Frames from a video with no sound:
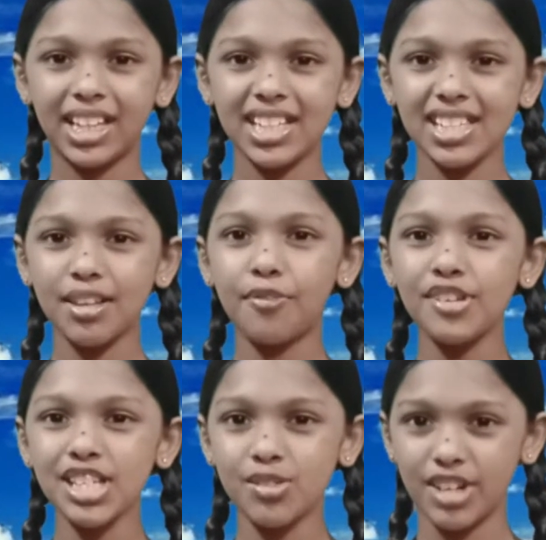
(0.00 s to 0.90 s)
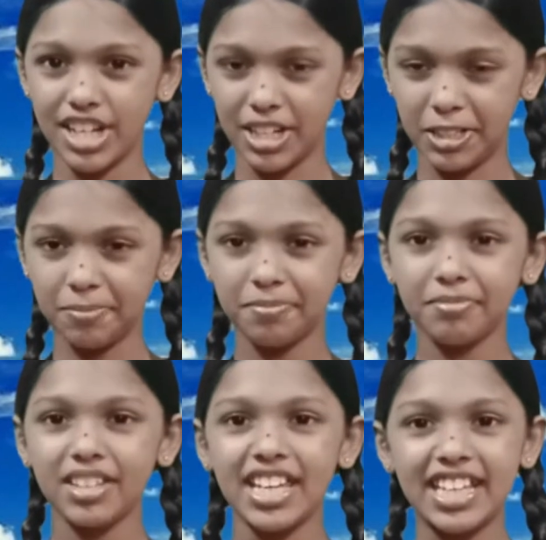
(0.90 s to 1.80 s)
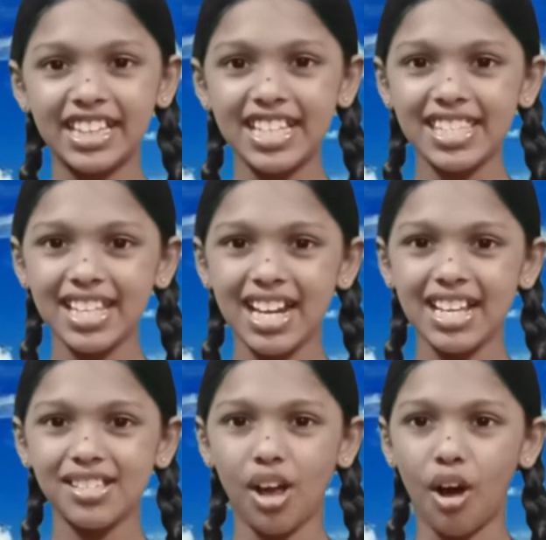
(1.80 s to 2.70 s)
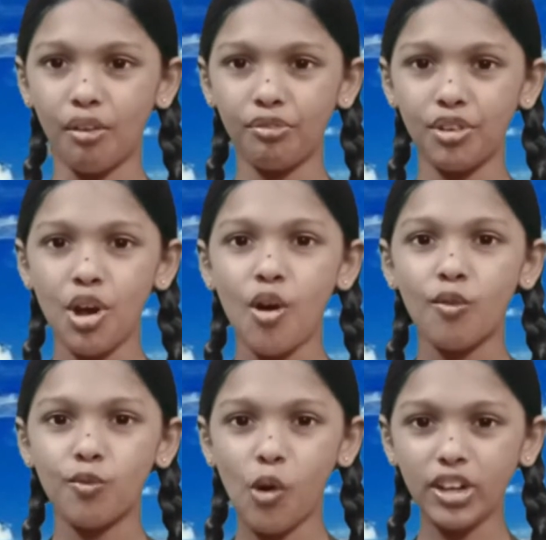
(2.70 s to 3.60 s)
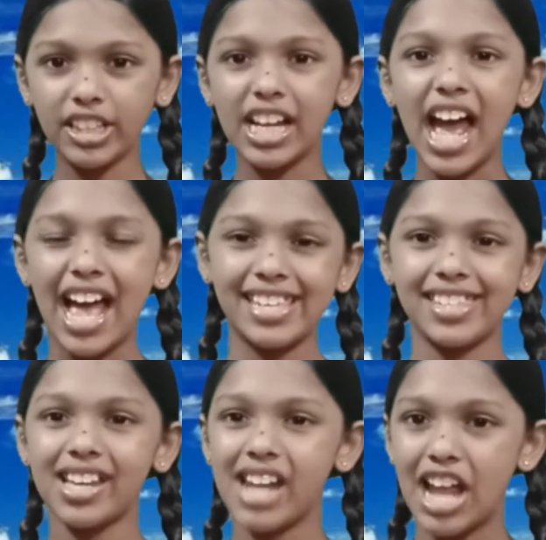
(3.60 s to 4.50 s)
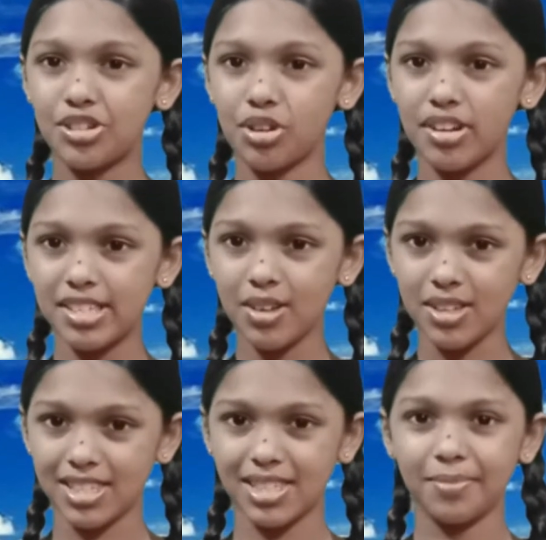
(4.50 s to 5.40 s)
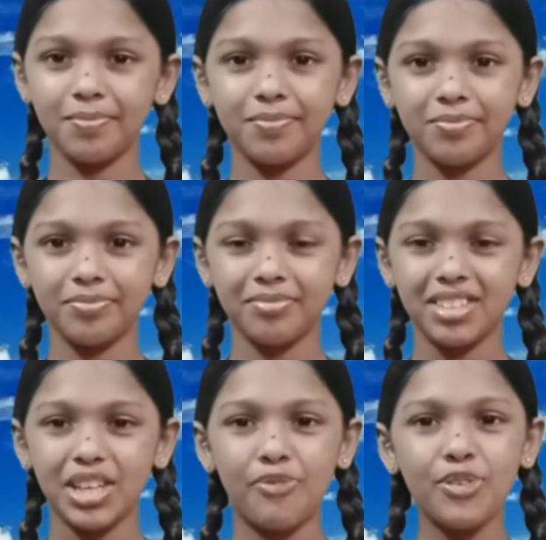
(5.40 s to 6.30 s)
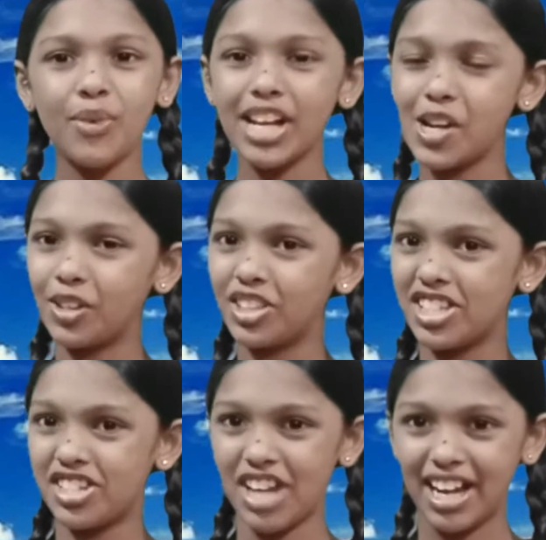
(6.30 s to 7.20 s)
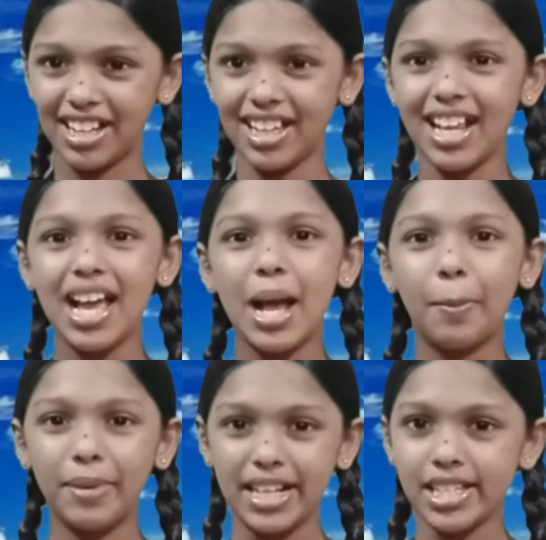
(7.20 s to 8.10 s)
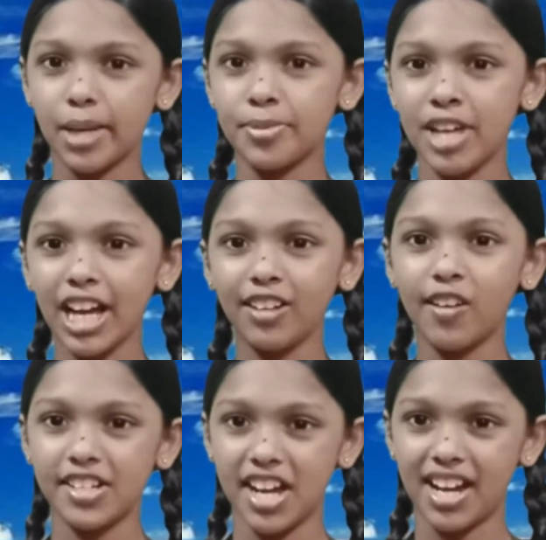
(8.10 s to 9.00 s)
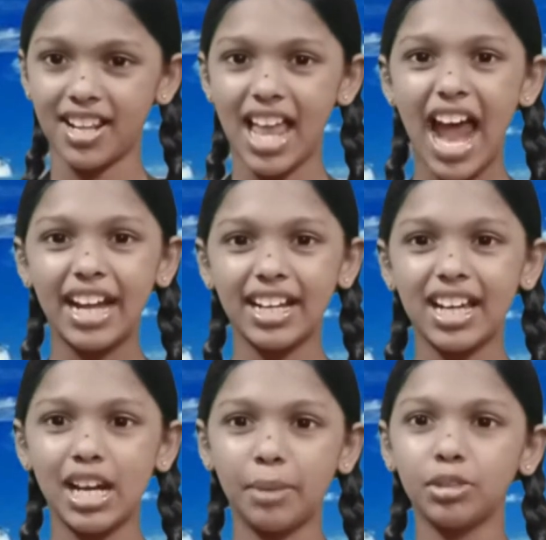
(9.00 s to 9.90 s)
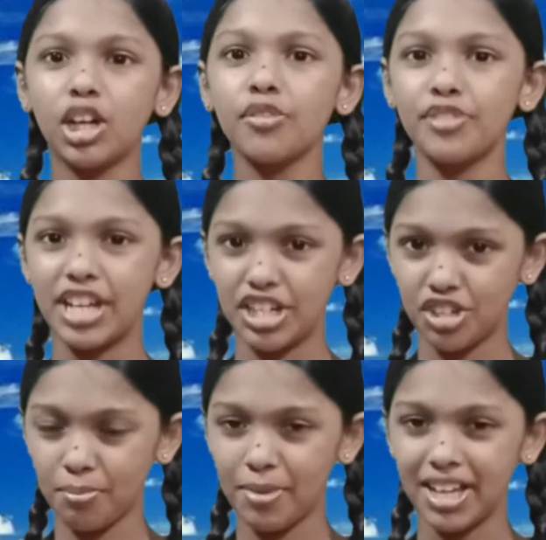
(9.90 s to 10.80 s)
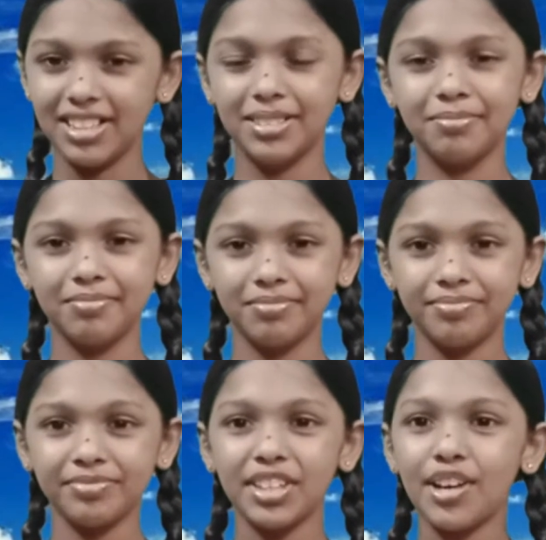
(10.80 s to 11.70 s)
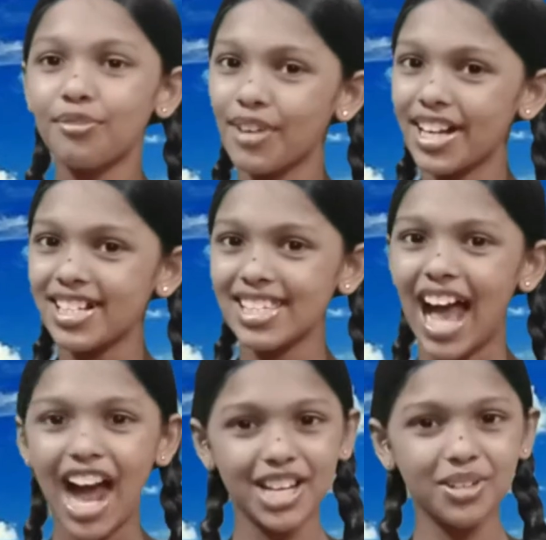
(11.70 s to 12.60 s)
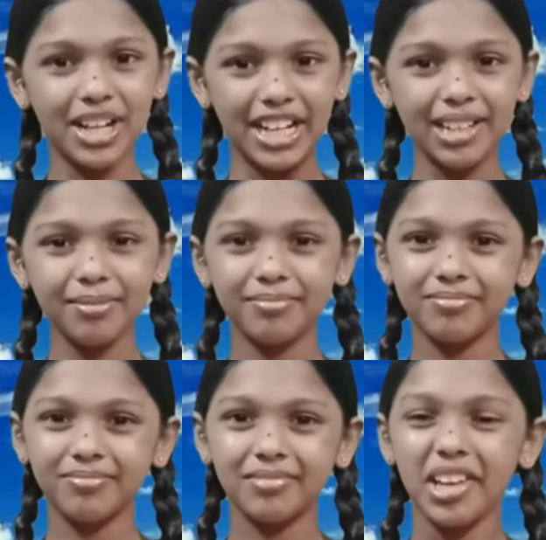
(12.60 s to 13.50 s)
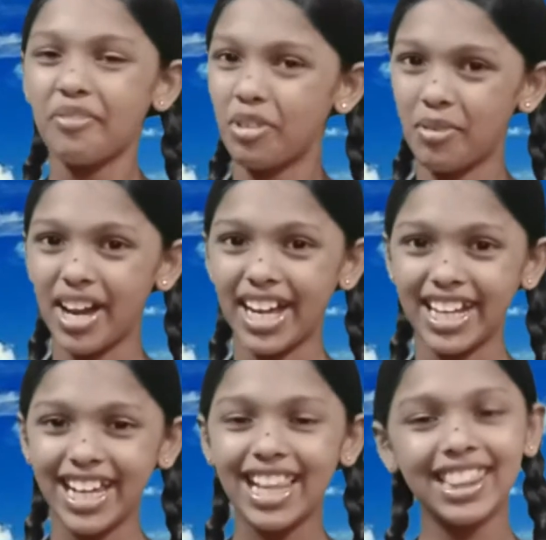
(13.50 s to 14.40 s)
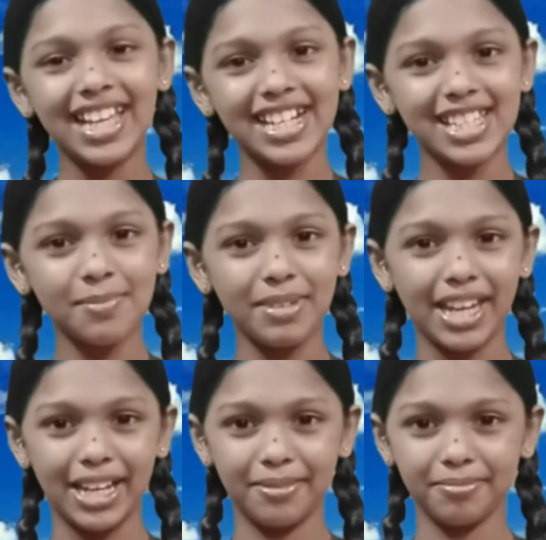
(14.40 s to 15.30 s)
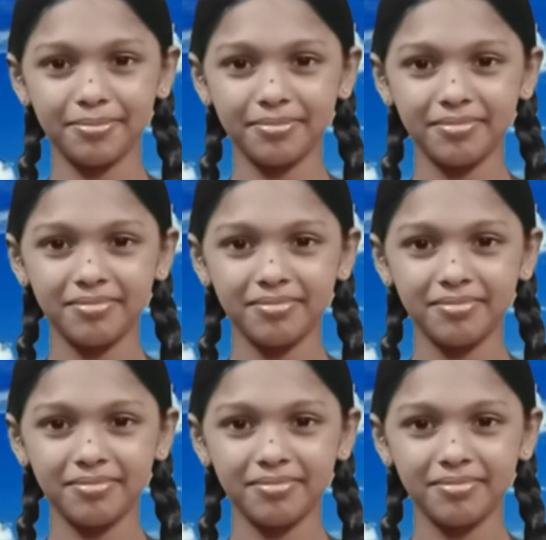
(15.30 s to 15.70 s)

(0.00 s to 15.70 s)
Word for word: This is the first video in this series of Water as a Natural Resource. If you are new to this channel, please subscribe to our channel and alarm the notification bell. Friends, are you ready? If you are ready, let's begin.